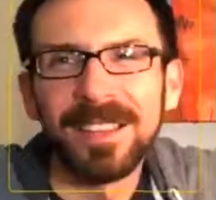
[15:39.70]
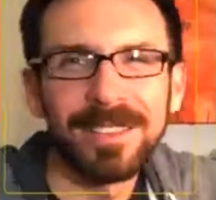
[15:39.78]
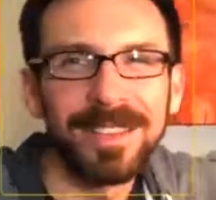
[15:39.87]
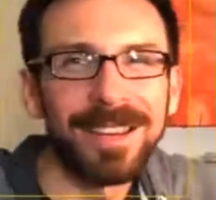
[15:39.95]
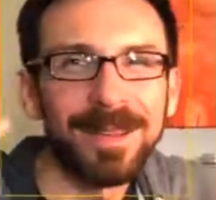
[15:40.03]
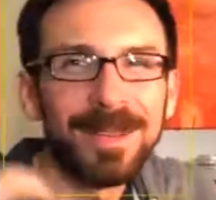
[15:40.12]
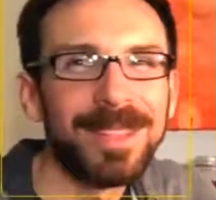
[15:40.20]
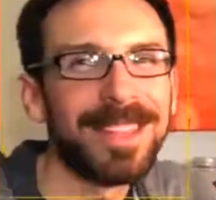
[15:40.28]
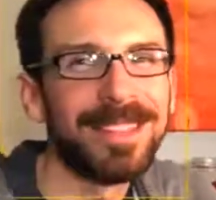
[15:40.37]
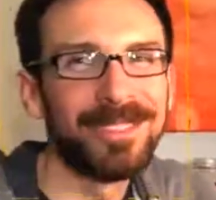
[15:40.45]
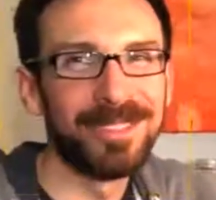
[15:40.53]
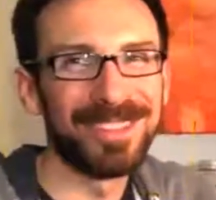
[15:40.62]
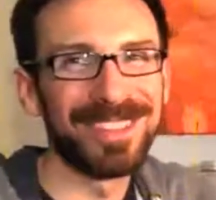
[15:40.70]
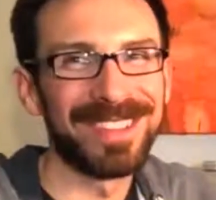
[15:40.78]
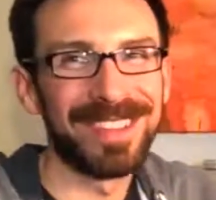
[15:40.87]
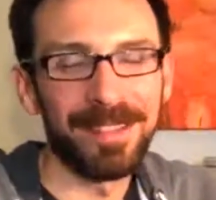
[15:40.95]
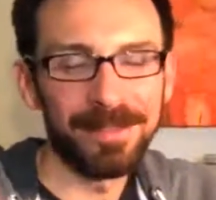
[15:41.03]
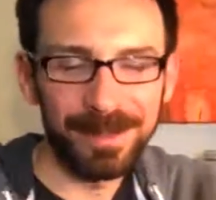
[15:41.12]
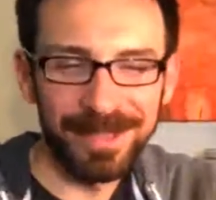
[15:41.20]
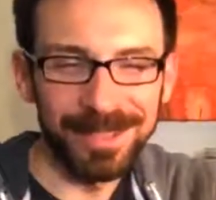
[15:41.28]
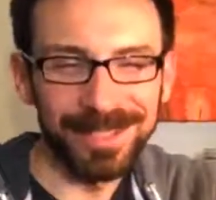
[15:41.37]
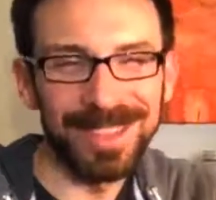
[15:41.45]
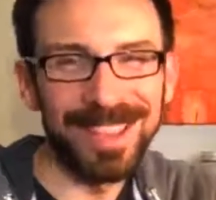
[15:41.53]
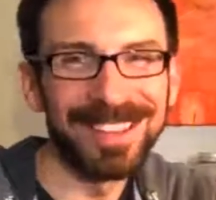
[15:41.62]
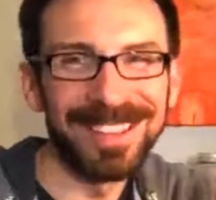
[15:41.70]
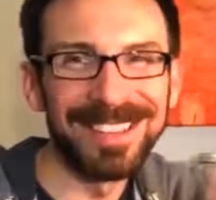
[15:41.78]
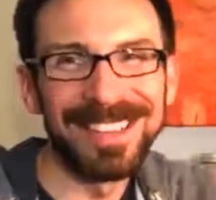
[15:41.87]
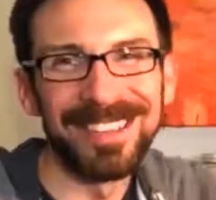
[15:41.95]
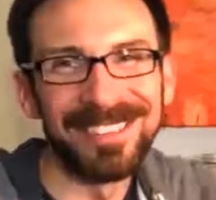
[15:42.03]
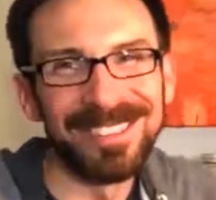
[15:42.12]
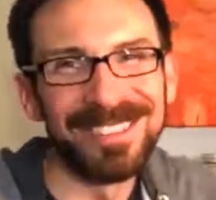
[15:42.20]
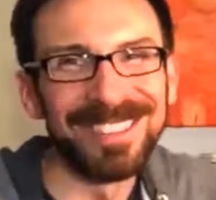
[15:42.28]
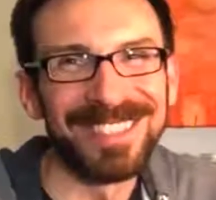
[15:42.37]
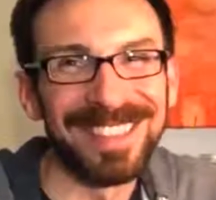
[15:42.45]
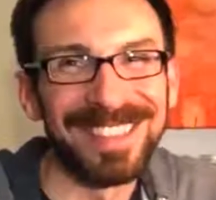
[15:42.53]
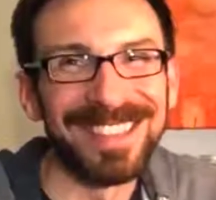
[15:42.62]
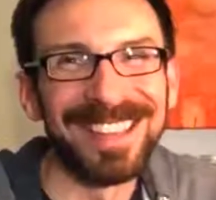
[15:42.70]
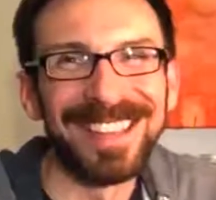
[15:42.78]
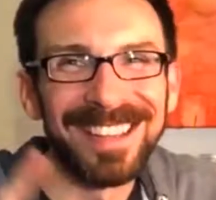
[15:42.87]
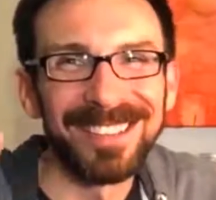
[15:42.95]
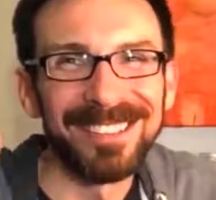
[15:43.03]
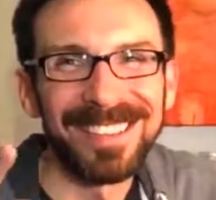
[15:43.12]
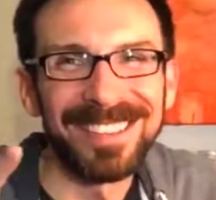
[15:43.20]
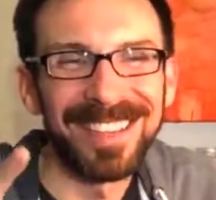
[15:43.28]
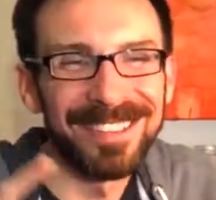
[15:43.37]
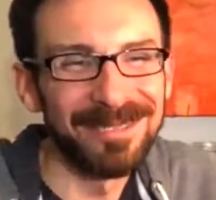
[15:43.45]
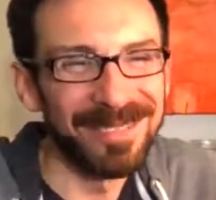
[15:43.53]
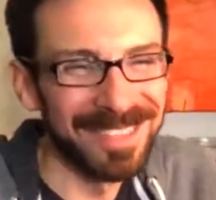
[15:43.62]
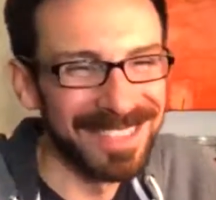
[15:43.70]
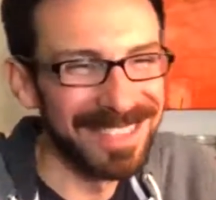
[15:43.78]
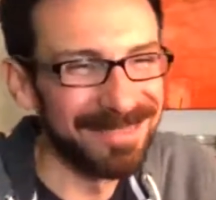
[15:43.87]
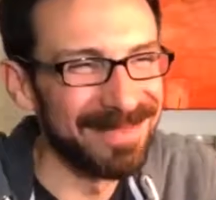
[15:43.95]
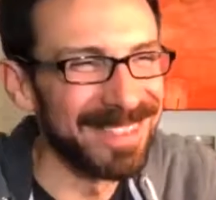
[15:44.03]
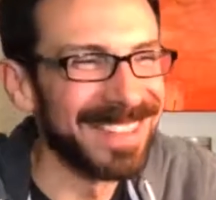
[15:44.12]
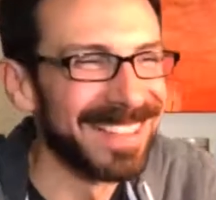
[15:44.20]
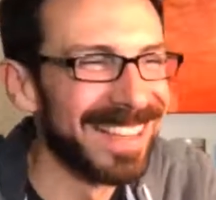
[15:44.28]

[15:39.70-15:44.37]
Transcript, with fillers: slide up to the edge of your seat. Everybody, slide to the edge of your seat. All right, because that's where you need to be.